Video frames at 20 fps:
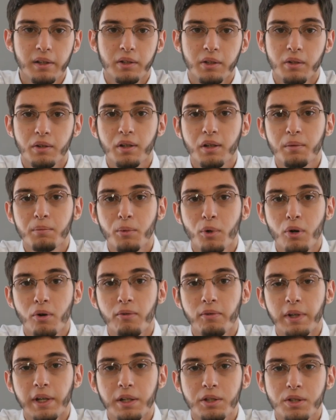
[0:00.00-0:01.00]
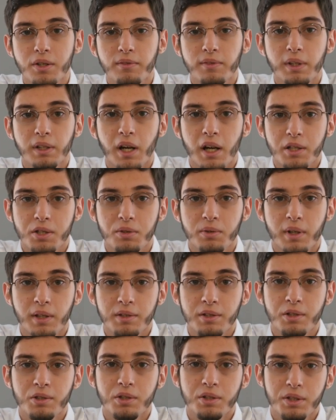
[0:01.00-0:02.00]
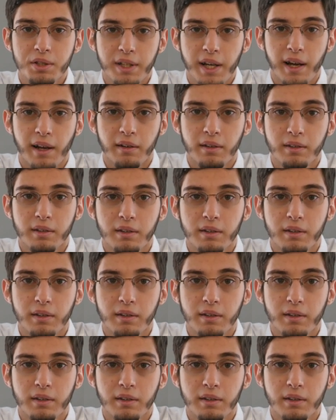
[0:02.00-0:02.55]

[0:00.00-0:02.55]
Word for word: you could move each of the notch transitions down.